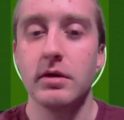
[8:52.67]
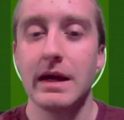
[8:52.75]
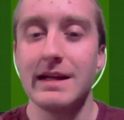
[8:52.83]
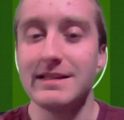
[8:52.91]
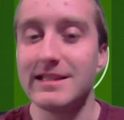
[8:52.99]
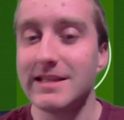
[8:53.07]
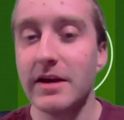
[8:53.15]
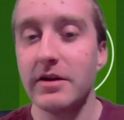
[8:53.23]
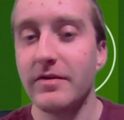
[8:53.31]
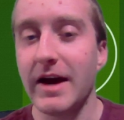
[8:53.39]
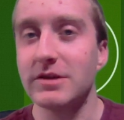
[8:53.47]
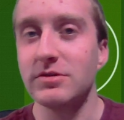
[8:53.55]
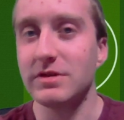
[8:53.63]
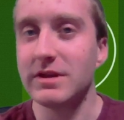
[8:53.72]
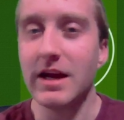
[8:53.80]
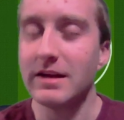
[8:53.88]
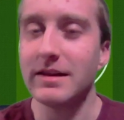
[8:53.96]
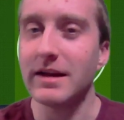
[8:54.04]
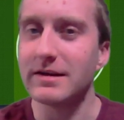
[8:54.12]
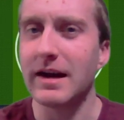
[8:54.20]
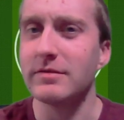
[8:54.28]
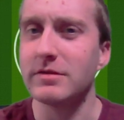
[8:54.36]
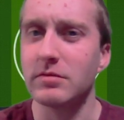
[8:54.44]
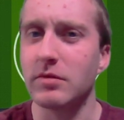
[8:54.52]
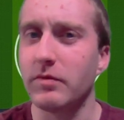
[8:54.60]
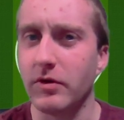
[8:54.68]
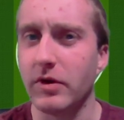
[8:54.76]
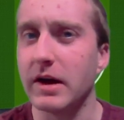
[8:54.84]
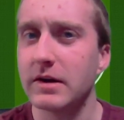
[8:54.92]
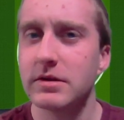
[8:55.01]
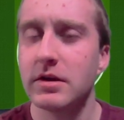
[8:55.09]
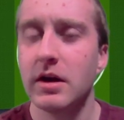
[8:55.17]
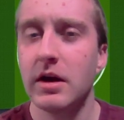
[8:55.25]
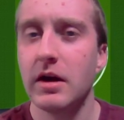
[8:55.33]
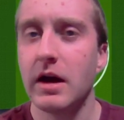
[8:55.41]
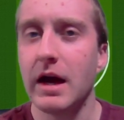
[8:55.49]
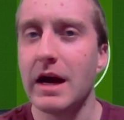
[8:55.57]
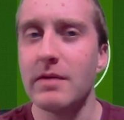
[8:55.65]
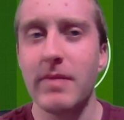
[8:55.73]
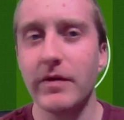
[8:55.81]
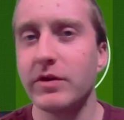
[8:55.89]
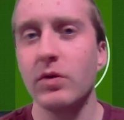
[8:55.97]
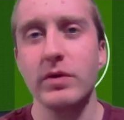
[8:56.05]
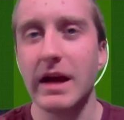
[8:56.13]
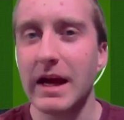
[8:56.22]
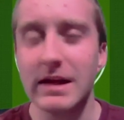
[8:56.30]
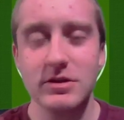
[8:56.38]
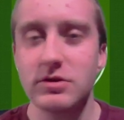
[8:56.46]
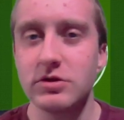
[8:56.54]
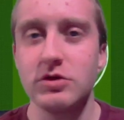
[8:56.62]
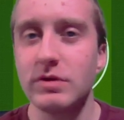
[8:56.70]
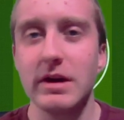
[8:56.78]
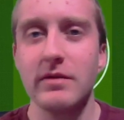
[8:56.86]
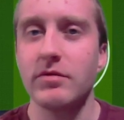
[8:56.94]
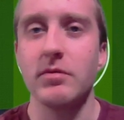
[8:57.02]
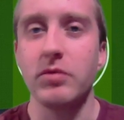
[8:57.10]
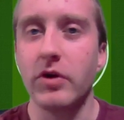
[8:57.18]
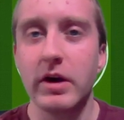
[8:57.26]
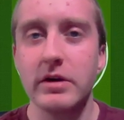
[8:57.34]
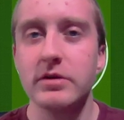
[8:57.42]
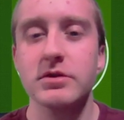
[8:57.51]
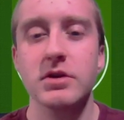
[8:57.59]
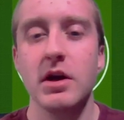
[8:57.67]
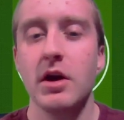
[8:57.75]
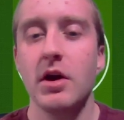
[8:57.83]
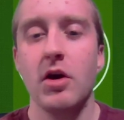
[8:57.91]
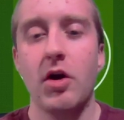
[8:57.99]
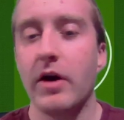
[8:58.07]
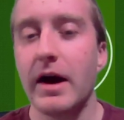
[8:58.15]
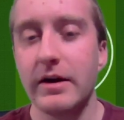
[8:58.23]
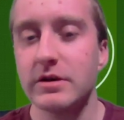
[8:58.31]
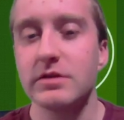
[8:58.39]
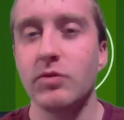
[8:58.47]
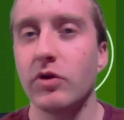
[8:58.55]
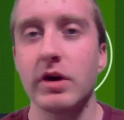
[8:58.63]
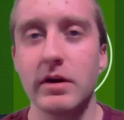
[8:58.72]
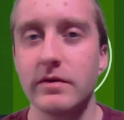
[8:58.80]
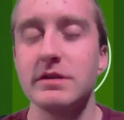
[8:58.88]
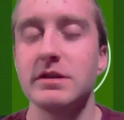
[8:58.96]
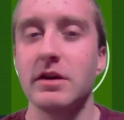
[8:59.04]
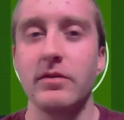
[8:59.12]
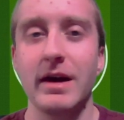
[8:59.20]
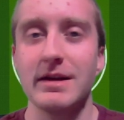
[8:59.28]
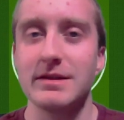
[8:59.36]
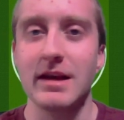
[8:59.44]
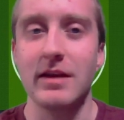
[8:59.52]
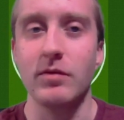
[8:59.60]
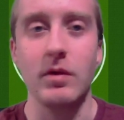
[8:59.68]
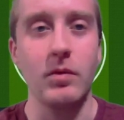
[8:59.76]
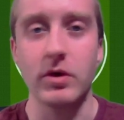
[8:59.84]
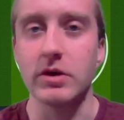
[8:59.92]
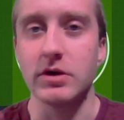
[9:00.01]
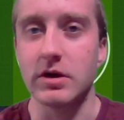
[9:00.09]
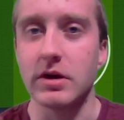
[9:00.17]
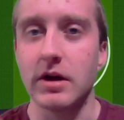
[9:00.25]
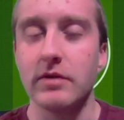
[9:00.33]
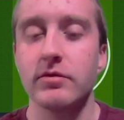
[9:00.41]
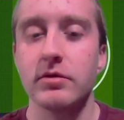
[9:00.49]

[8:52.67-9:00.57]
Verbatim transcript: instead of actually taking that time to reflect. And about the only answers you get from players are Alex Morgan and Lindsey Horan saying we weren't good enough.